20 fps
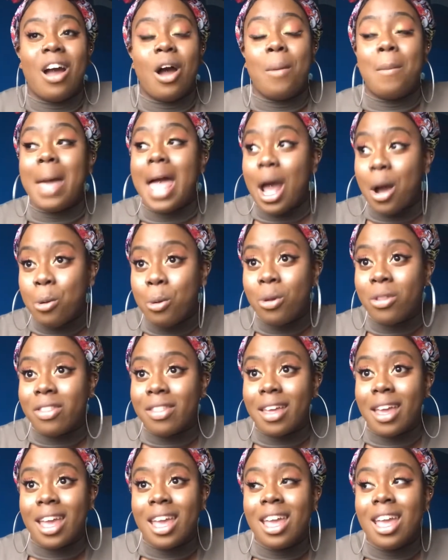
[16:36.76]
I'm
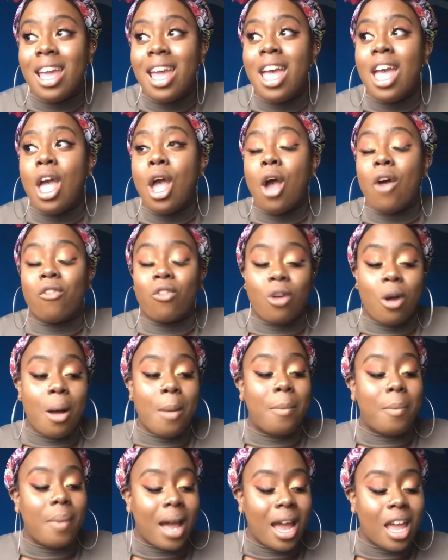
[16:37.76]
healthy. I've got
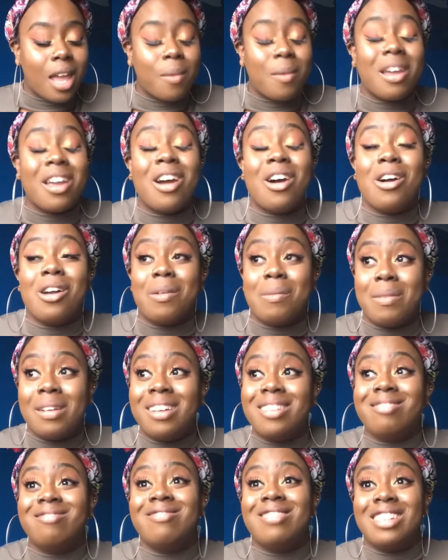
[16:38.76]
a baby.
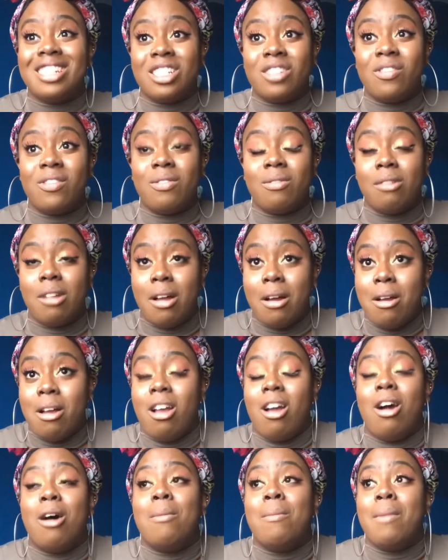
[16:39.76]

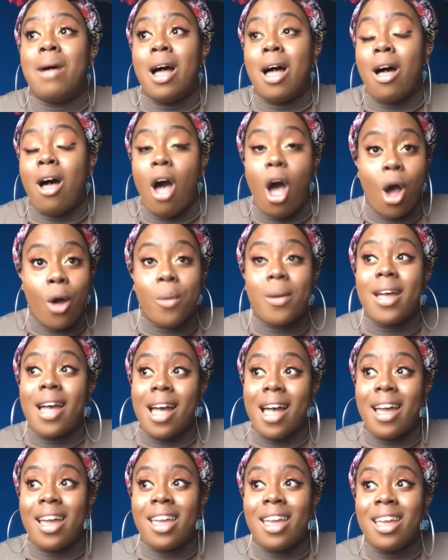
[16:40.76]
I'm
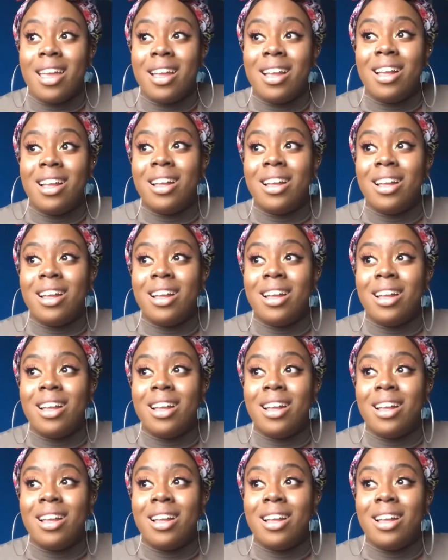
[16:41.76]
okay.